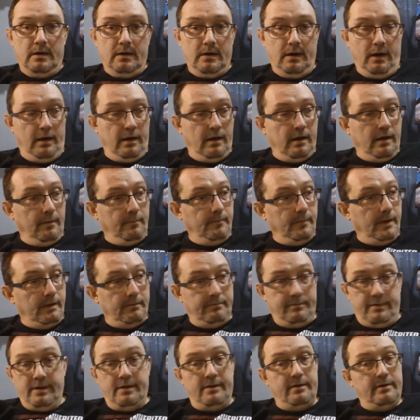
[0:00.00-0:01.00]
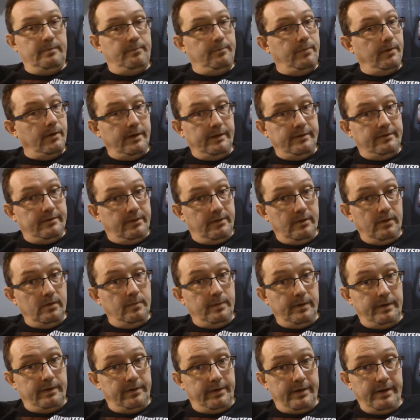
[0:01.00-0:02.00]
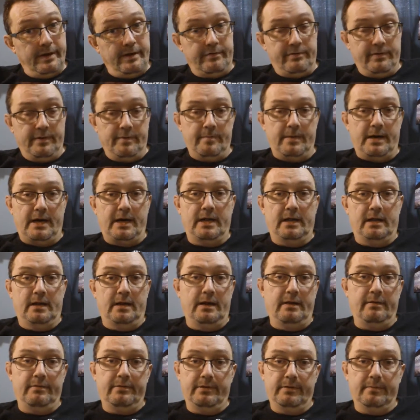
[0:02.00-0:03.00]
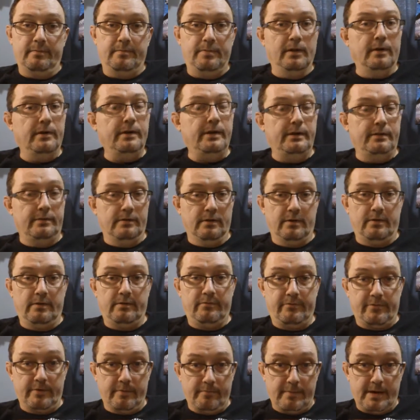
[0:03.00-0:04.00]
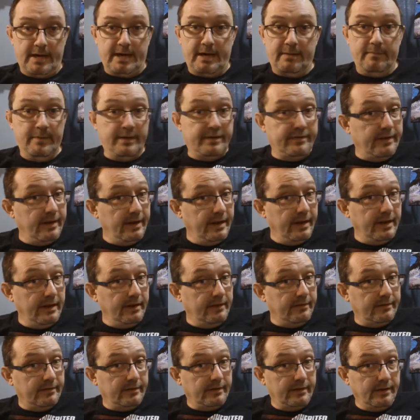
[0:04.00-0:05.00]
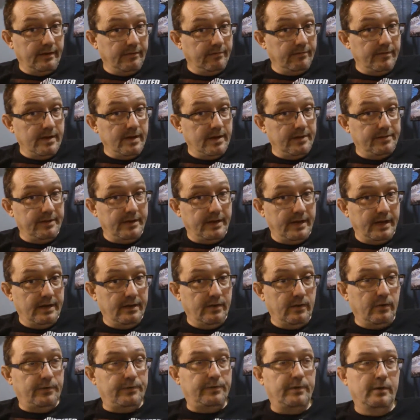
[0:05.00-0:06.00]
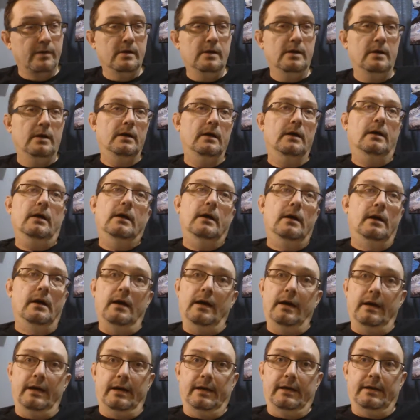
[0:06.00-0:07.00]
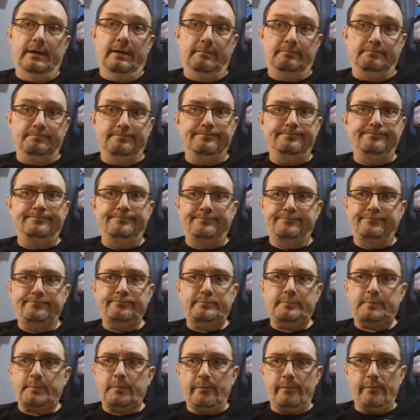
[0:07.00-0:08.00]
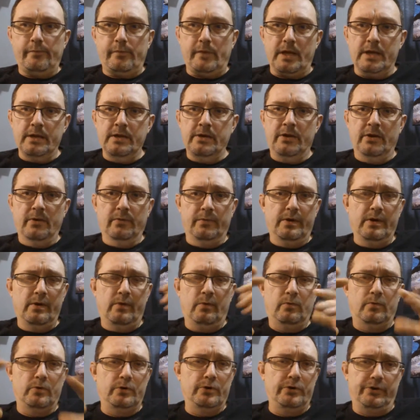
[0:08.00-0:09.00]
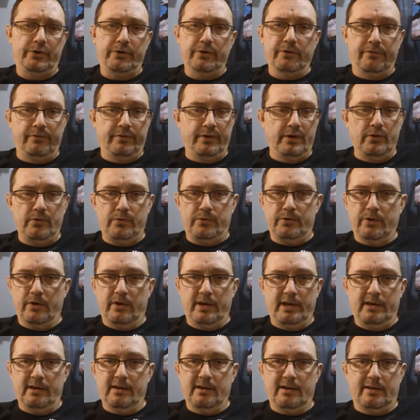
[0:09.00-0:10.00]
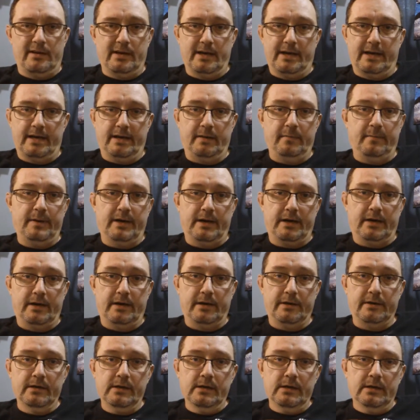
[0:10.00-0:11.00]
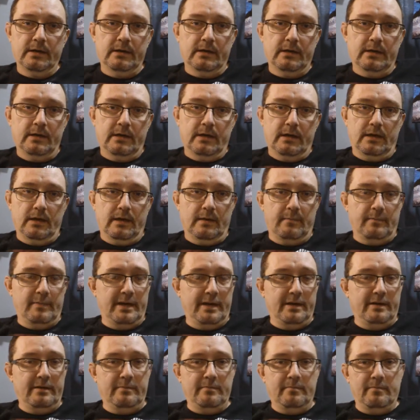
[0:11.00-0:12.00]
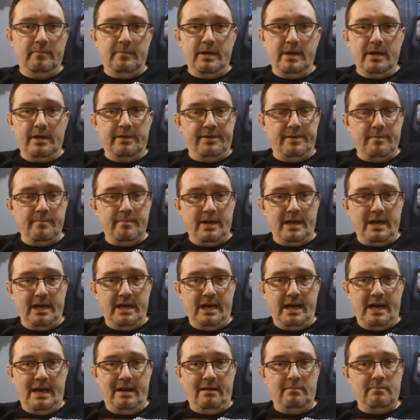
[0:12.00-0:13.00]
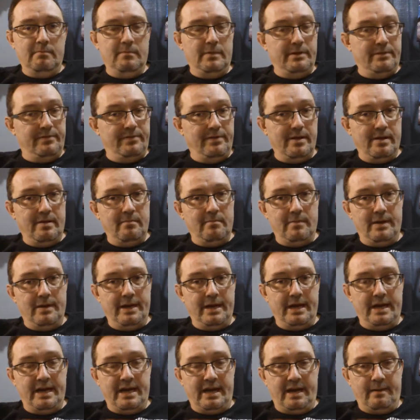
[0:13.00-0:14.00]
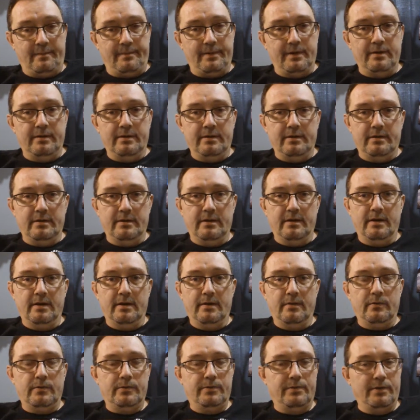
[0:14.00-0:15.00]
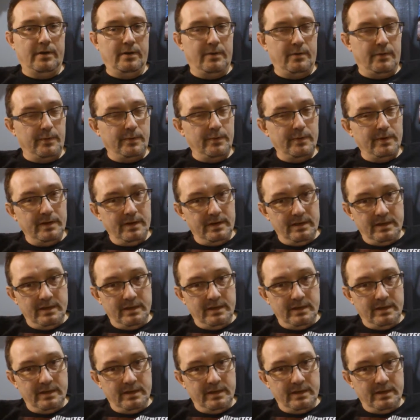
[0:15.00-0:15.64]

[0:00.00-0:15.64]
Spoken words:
I've done some pretty stupid stuff in my life. So please learn from my mistakes, if nothing else. And Don't ruin your future eating a Tide Pod. I mean, nothing may happen, but something may happen, so